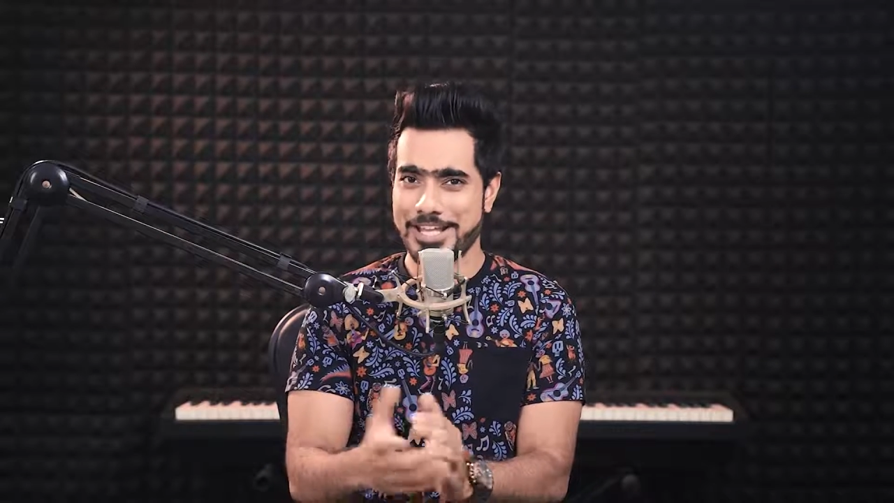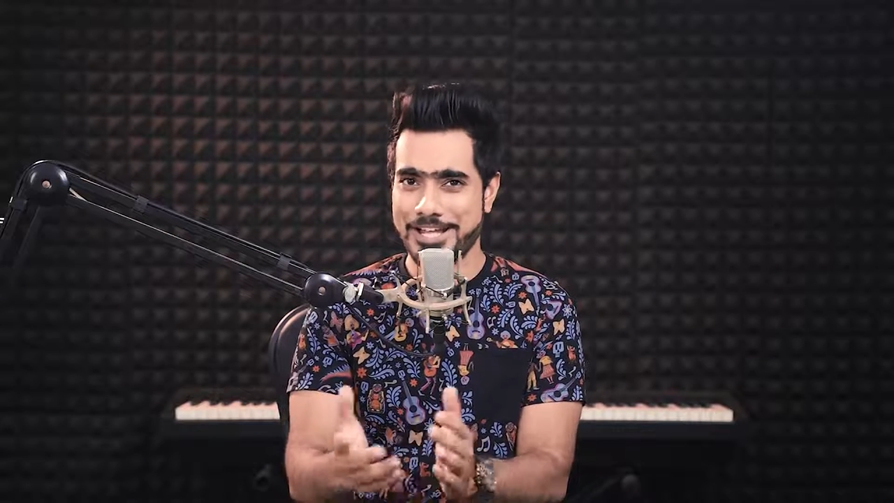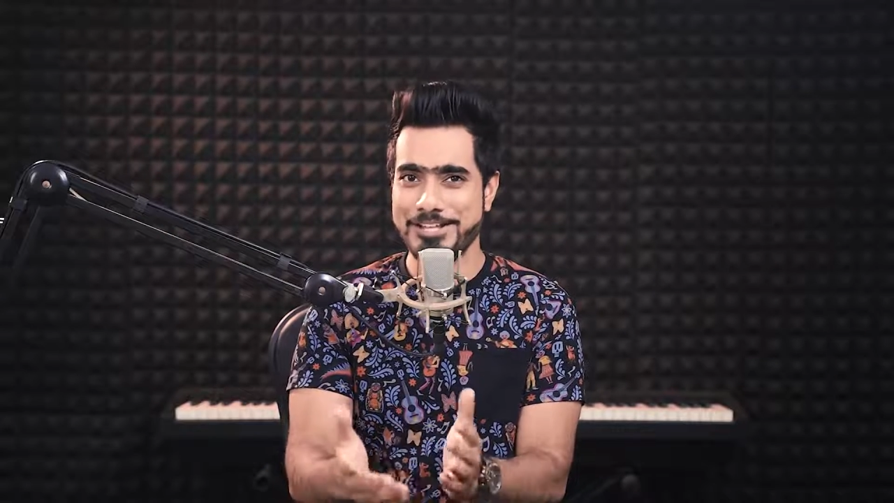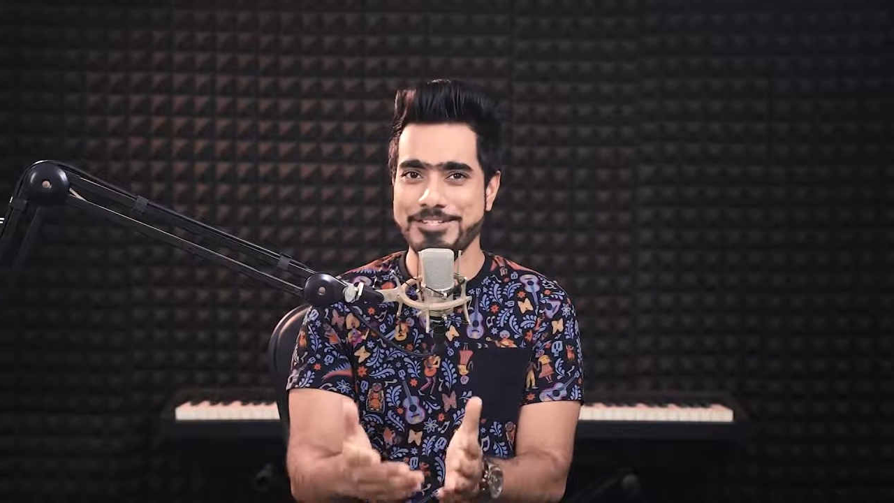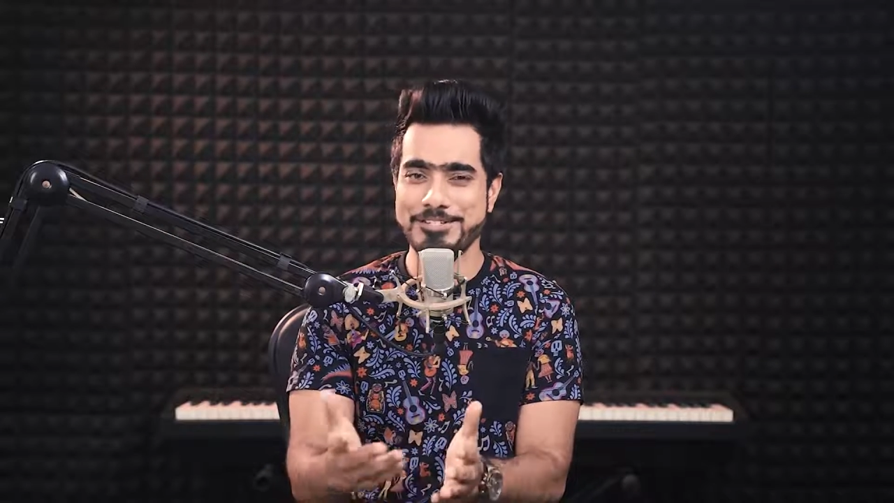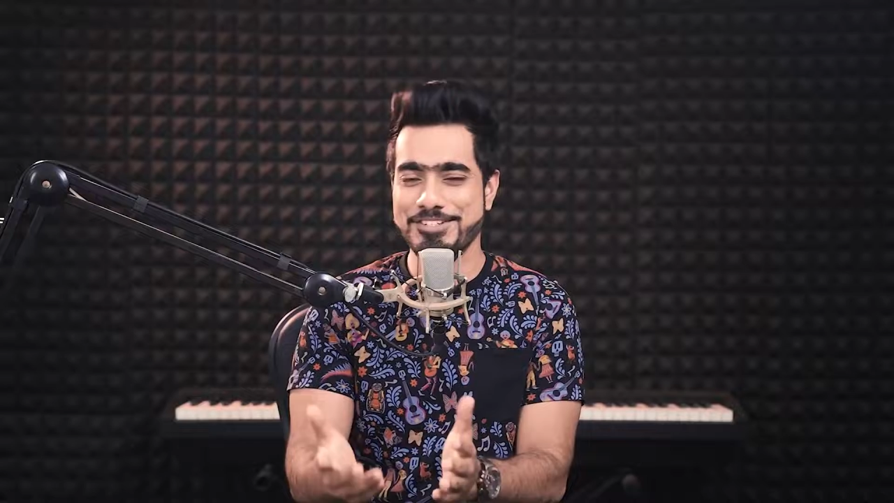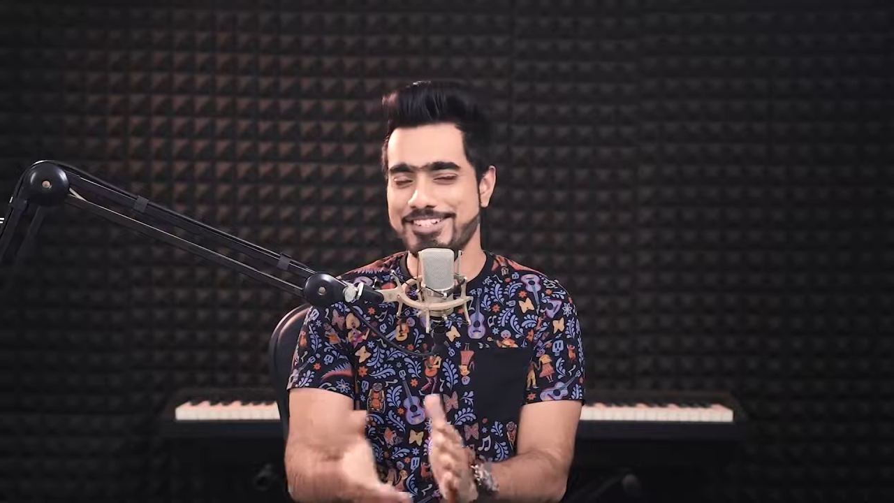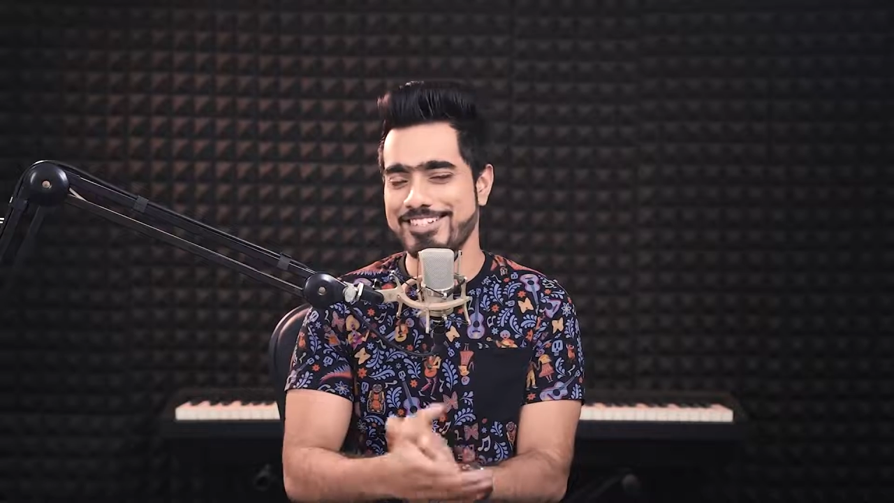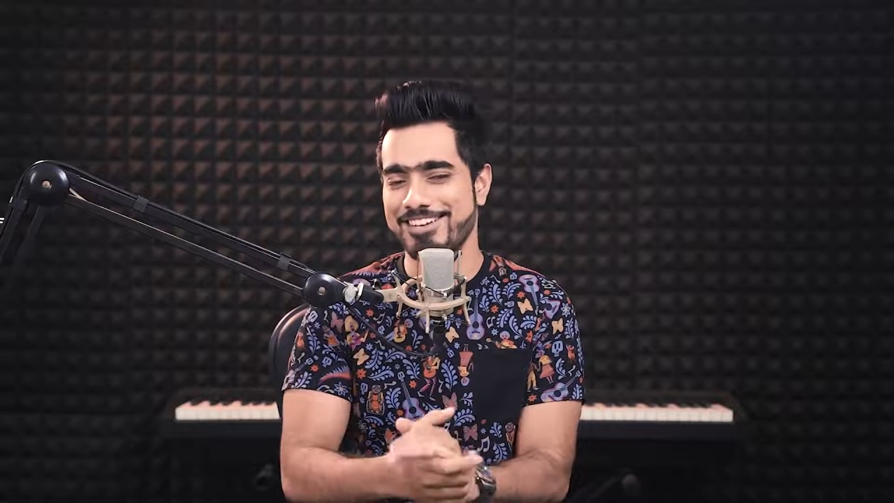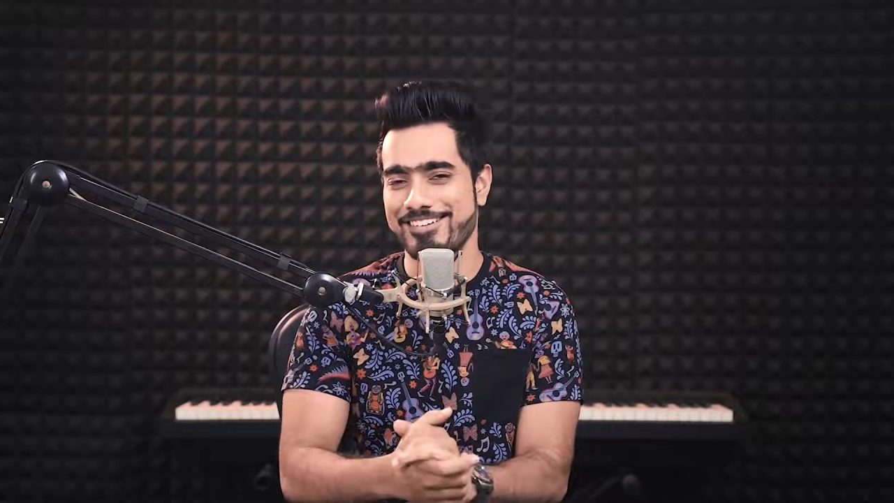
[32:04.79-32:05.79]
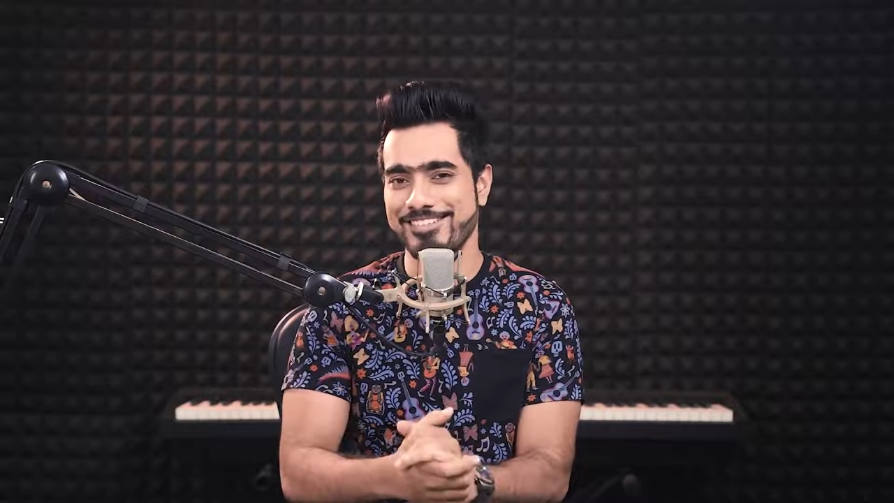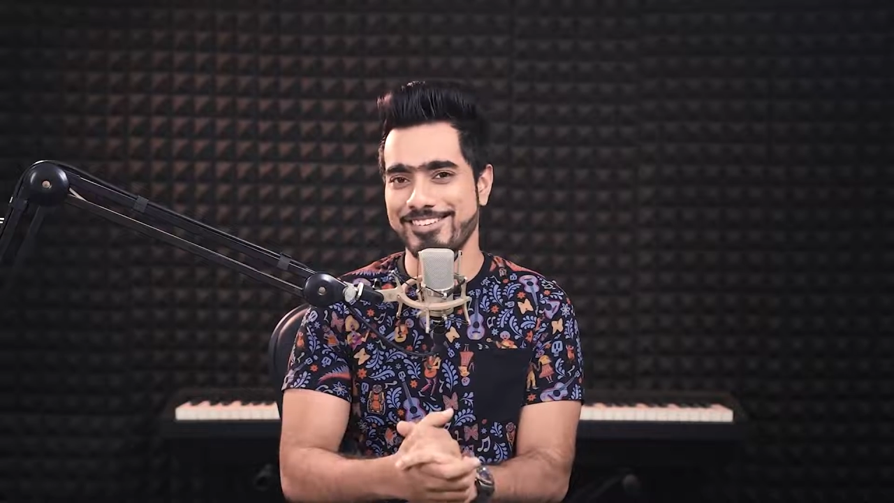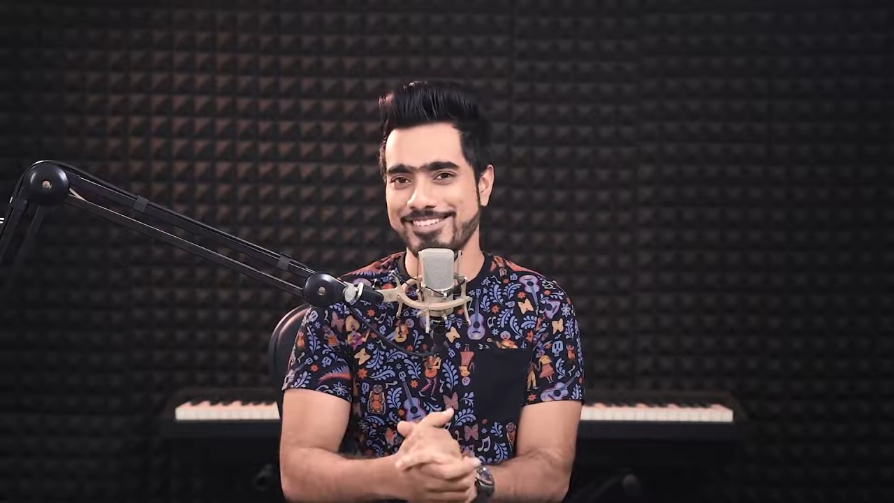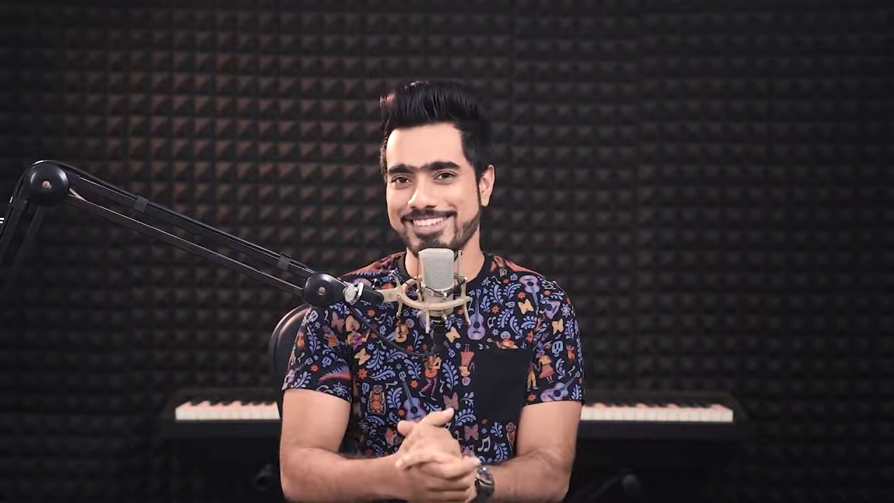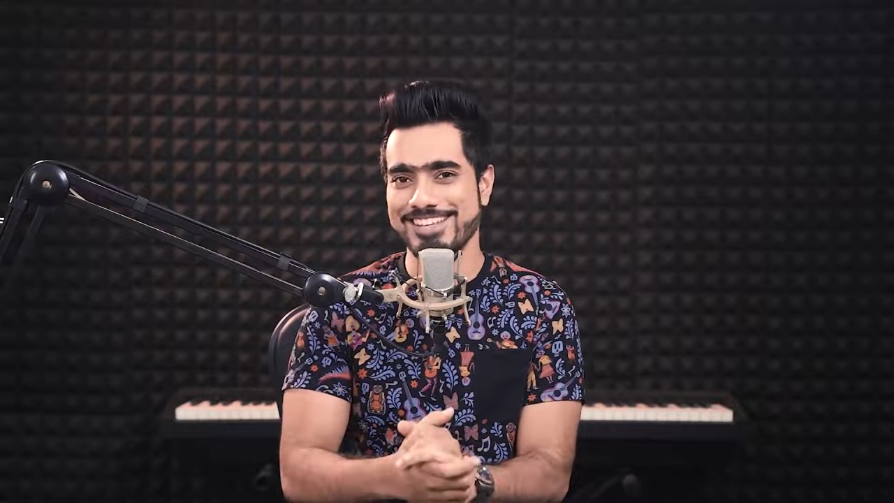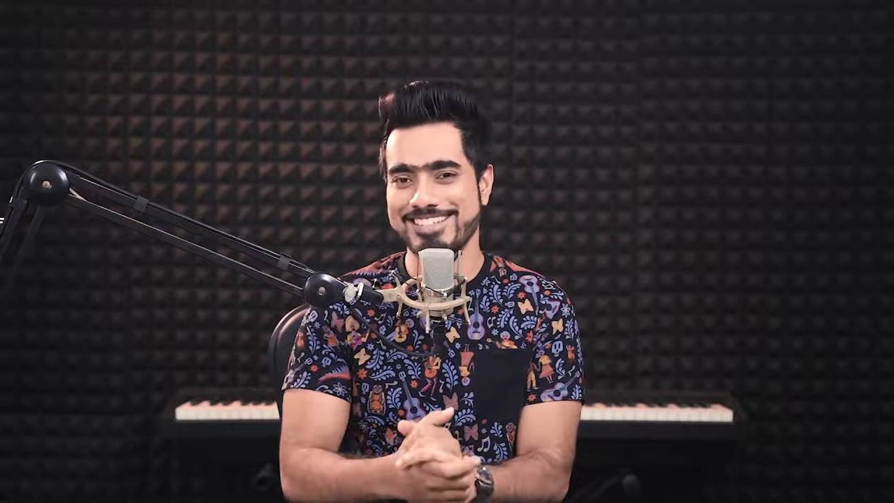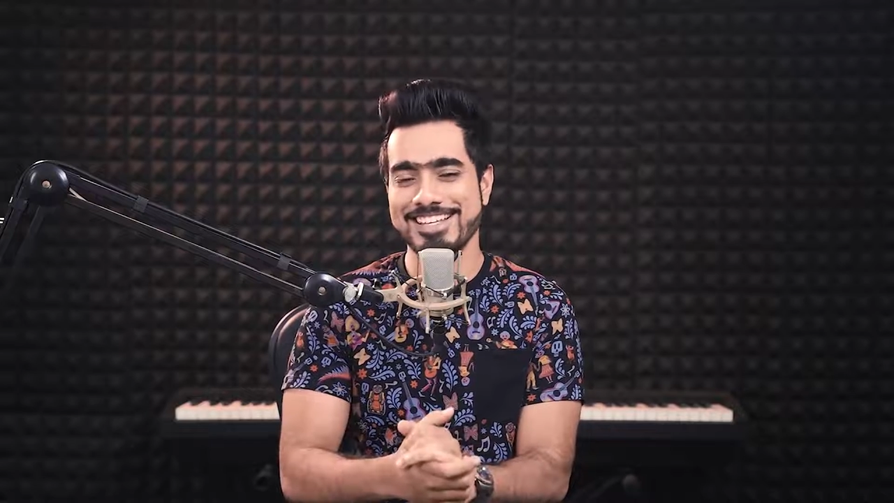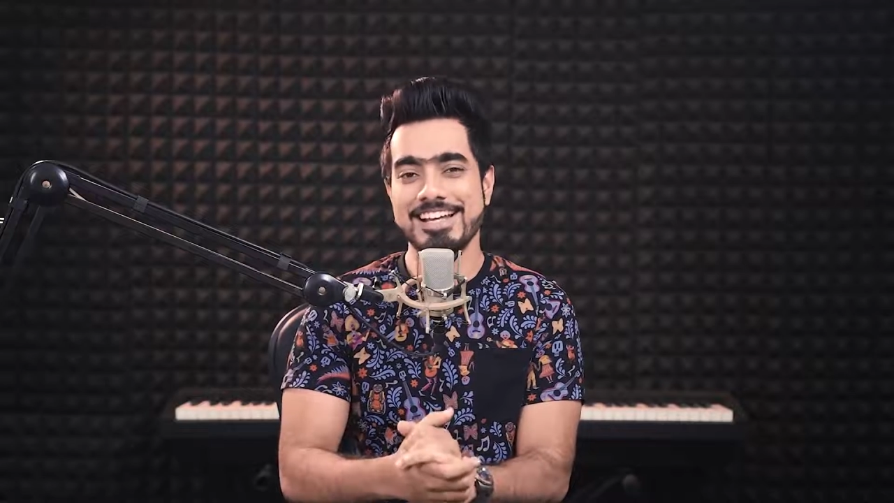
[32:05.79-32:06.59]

as you just check out those LUTs.